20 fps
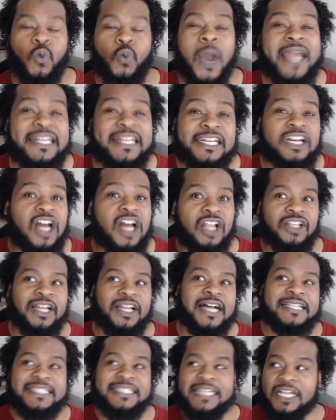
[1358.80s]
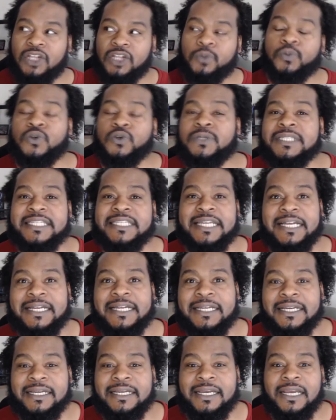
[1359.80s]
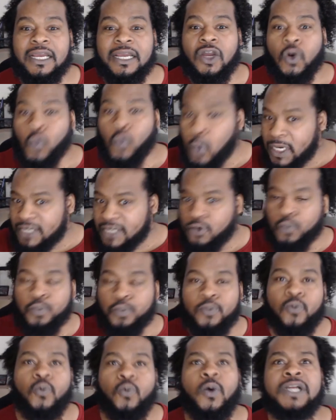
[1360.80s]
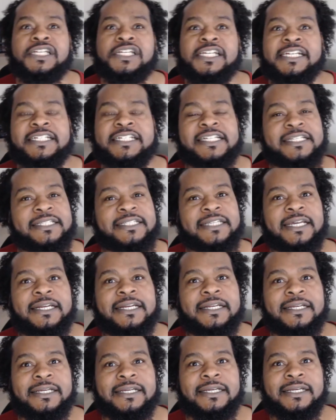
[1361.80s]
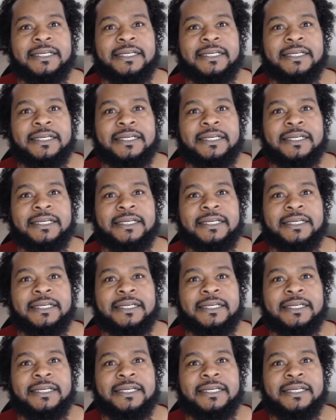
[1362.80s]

Why didn't Allah tell Musa what what he just said?